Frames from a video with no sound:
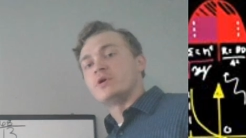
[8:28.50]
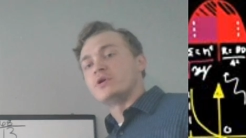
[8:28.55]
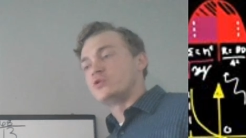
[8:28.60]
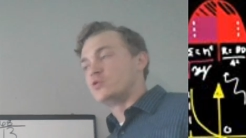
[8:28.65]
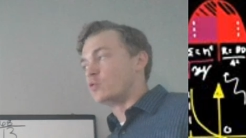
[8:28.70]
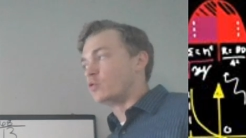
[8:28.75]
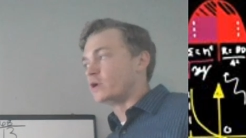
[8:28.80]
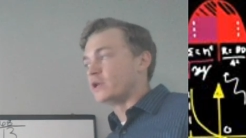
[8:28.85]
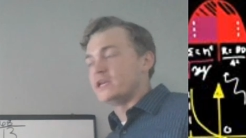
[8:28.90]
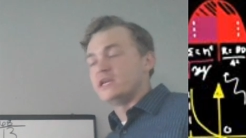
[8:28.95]

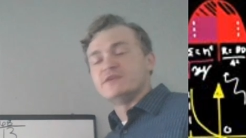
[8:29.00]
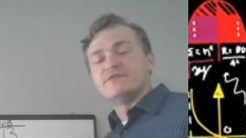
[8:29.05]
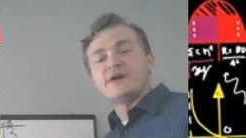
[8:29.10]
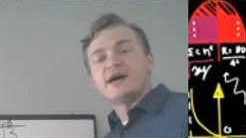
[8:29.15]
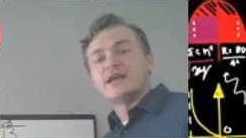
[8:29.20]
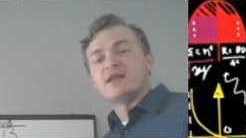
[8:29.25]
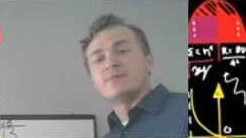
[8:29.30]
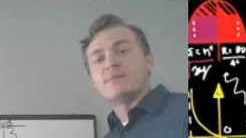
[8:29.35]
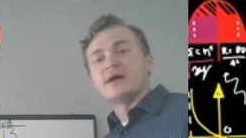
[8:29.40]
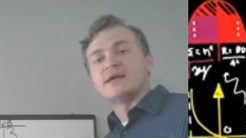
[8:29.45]
20
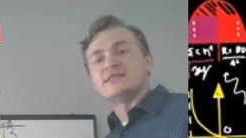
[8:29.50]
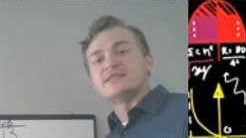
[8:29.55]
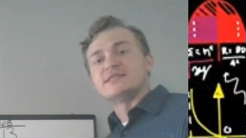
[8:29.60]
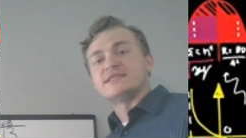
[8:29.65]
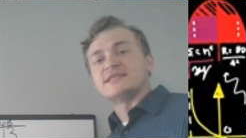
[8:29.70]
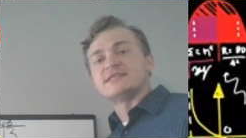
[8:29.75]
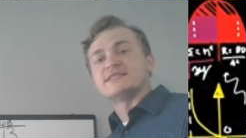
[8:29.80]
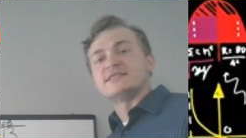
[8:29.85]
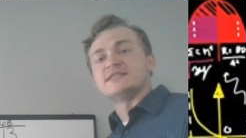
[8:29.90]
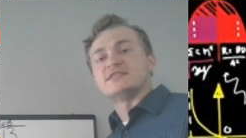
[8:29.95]
divided by
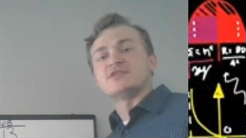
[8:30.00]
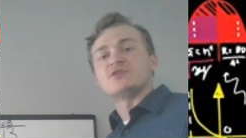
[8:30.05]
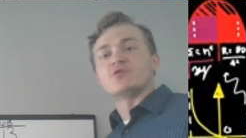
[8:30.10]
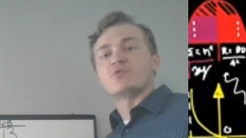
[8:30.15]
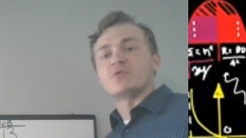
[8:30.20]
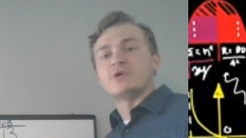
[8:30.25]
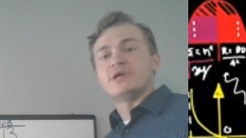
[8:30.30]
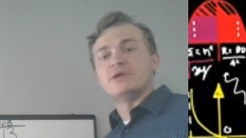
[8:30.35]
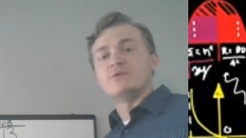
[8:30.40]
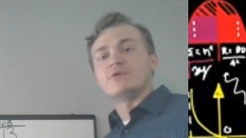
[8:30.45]
6 is
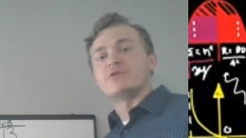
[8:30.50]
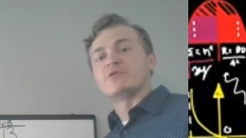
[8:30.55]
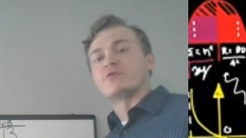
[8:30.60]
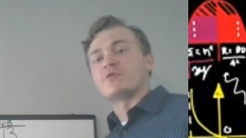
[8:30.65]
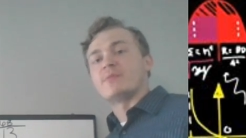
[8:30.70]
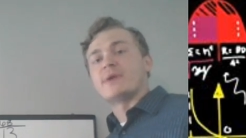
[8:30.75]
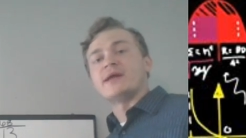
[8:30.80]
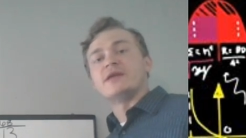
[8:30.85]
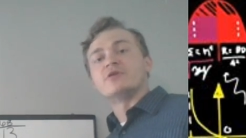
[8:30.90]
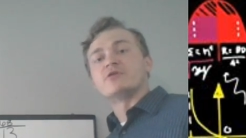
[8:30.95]
3 with a
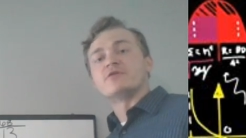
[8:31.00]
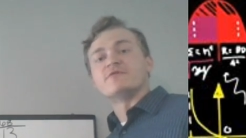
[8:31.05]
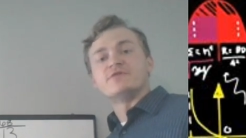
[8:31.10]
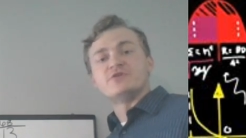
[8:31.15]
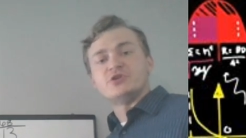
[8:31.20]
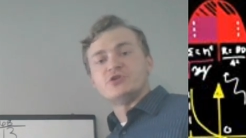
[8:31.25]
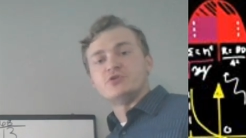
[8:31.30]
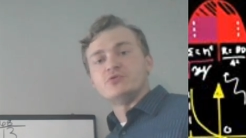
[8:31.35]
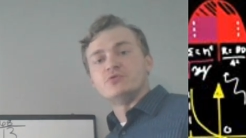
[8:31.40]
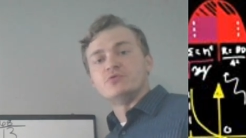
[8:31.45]
remainder of
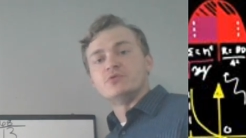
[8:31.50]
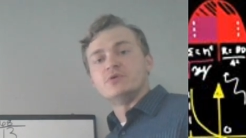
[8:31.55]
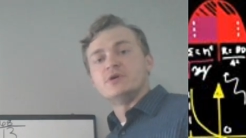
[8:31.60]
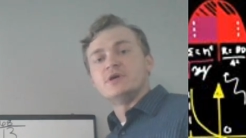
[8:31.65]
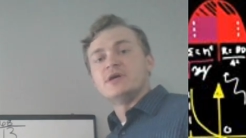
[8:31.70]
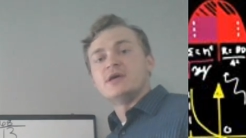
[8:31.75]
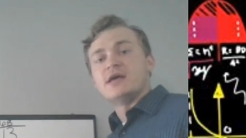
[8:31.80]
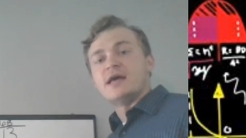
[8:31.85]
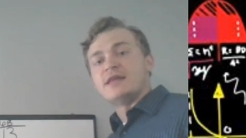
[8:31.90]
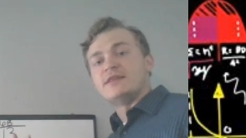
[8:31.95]
2.
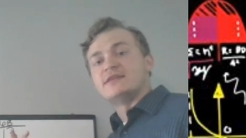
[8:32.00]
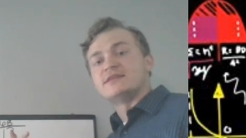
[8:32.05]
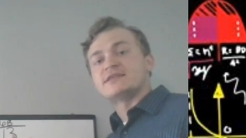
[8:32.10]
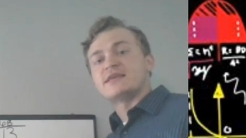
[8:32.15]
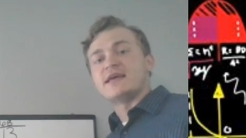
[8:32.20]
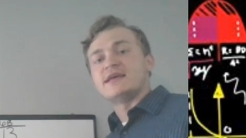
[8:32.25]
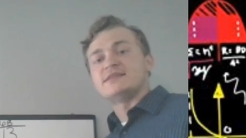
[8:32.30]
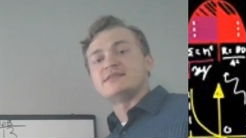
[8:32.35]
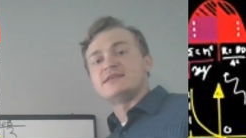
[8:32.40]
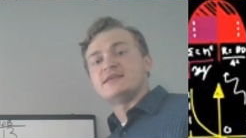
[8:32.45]
In this
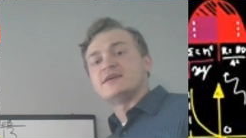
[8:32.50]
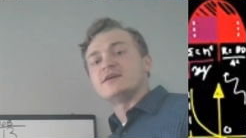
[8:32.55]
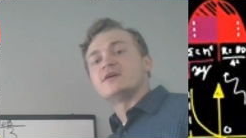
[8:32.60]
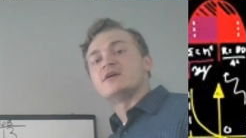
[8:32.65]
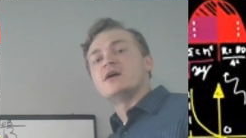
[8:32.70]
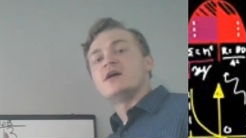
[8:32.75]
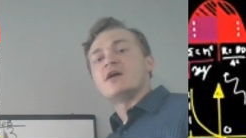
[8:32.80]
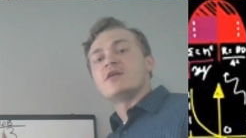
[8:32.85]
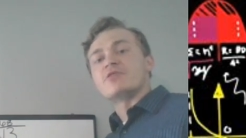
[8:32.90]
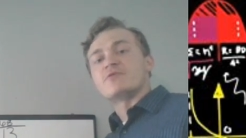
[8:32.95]
case
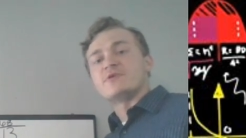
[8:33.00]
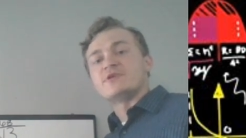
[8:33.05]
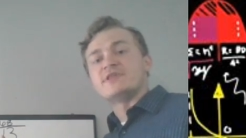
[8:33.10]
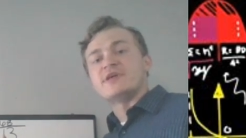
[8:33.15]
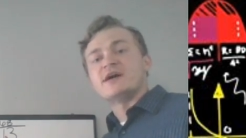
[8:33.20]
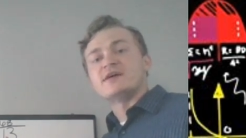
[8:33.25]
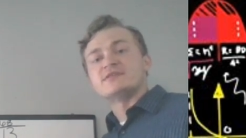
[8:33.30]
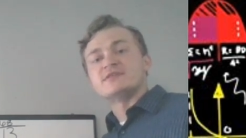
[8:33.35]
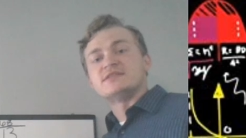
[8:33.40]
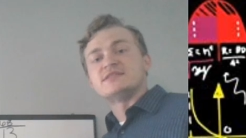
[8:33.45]
here,
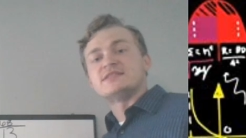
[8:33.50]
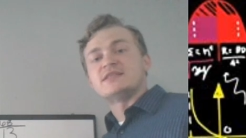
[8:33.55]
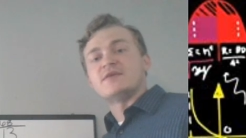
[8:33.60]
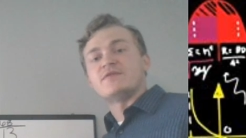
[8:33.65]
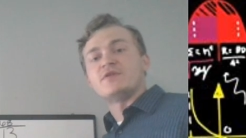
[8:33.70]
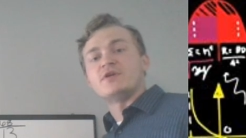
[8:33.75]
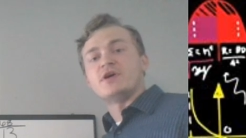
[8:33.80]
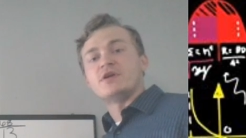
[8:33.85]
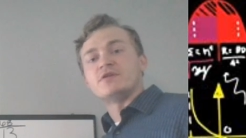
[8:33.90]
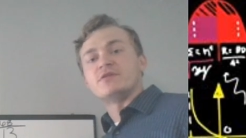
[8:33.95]

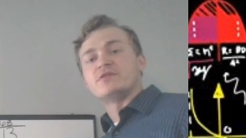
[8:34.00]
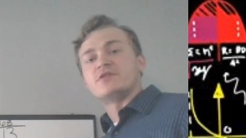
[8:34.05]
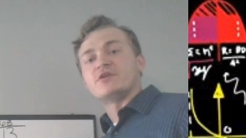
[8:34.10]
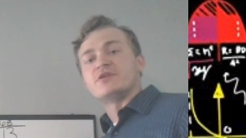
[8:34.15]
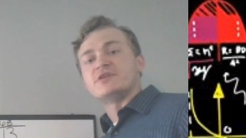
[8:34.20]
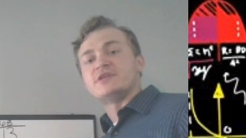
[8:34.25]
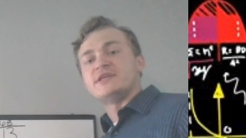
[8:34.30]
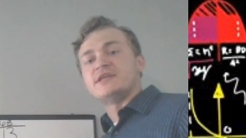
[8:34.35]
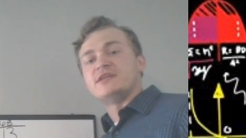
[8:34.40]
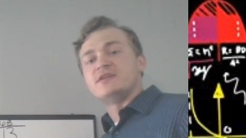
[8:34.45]

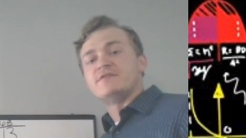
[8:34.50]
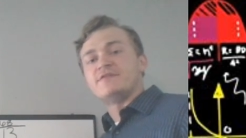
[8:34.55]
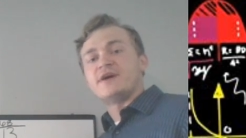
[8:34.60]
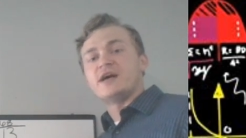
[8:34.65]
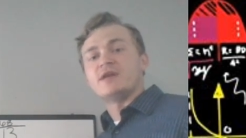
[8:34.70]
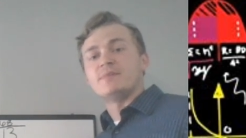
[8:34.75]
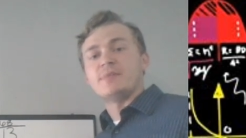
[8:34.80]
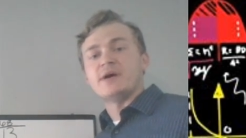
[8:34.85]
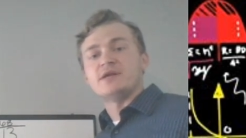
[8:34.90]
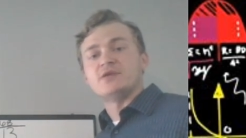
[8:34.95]
3,713
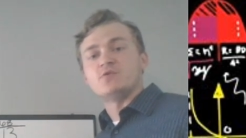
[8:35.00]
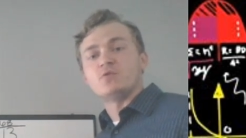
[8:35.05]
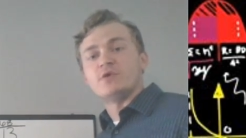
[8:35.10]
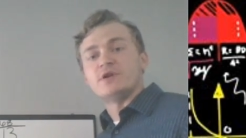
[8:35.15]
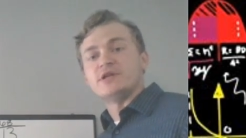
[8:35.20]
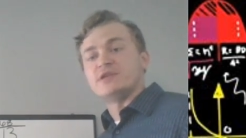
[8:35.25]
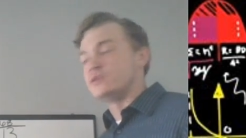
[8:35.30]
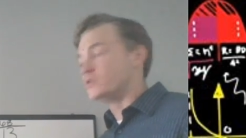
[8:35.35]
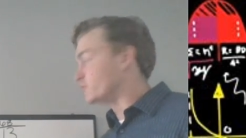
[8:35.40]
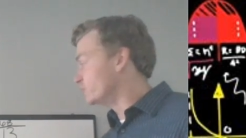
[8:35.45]
divided by
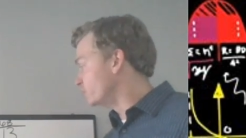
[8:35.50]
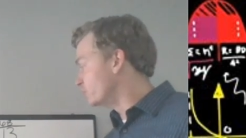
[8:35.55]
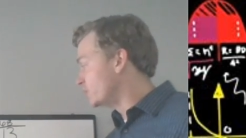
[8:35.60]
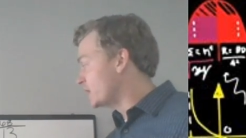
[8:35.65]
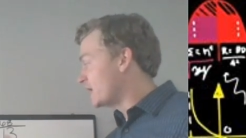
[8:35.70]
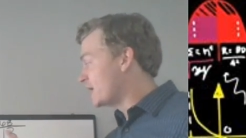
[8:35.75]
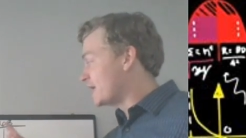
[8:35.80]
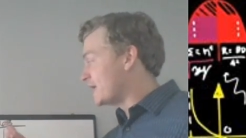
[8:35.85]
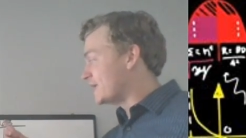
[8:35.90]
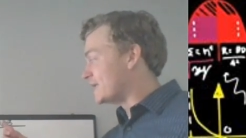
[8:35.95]
22
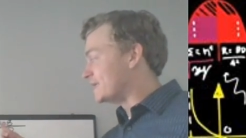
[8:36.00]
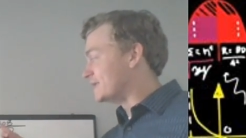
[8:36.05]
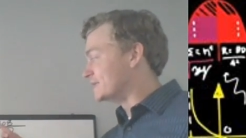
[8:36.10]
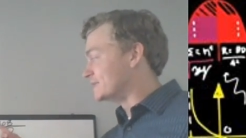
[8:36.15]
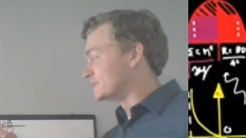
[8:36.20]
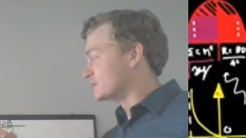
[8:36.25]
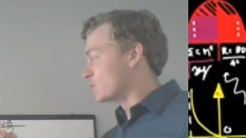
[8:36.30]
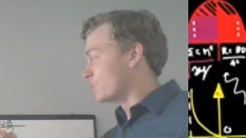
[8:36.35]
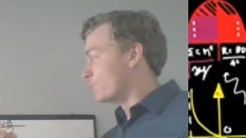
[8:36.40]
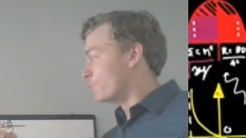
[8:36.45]

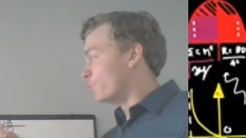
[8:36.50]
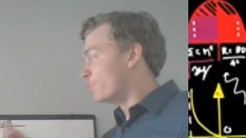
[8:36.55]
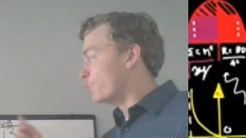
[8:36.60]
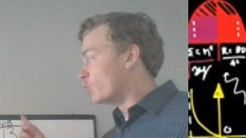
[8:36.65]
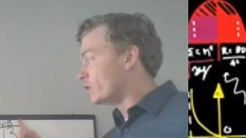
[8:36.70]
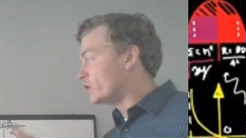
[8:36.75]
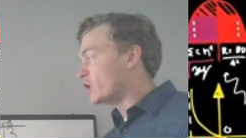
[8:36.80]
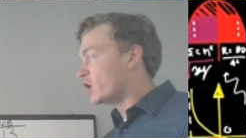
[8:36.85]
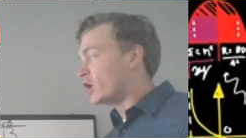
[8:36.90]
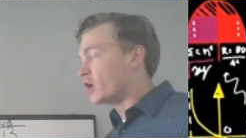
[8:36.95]
is
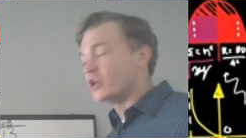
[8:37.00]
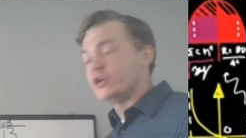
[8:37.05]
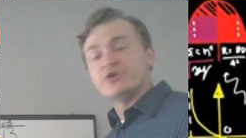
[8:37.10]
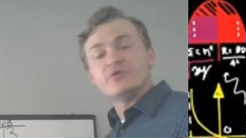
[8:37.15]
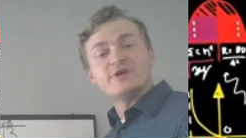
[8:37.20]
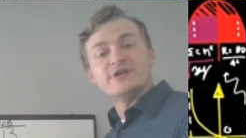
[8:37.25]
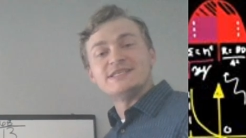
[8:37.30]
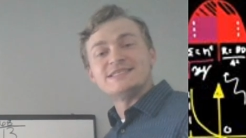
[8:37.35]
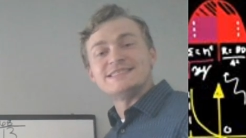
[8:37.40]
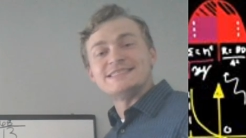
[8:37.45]

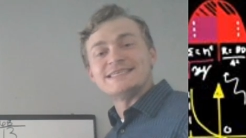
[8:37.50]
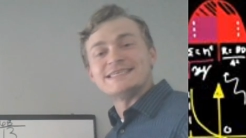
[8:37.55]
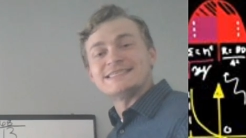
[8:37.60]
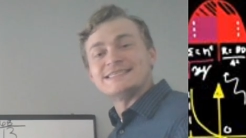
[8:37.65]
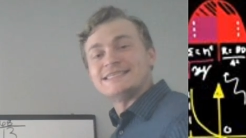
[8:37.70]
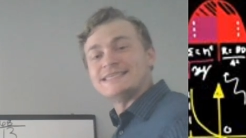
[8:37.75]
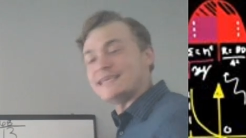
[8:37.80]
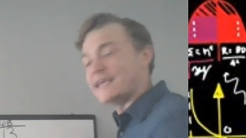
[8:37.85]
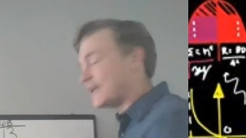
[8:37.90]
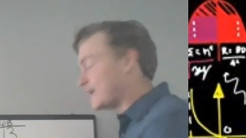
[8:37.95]

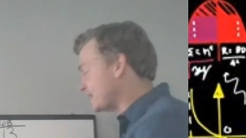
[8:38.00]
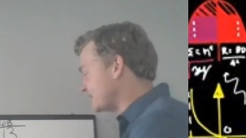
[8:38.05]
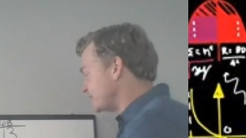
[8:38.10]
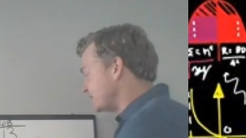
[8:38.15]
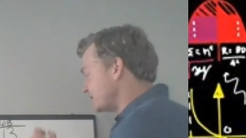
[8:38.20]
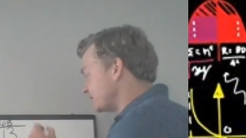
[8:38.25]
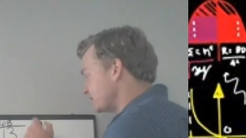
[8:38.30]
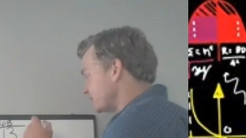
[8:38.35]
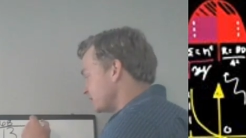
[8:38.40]
168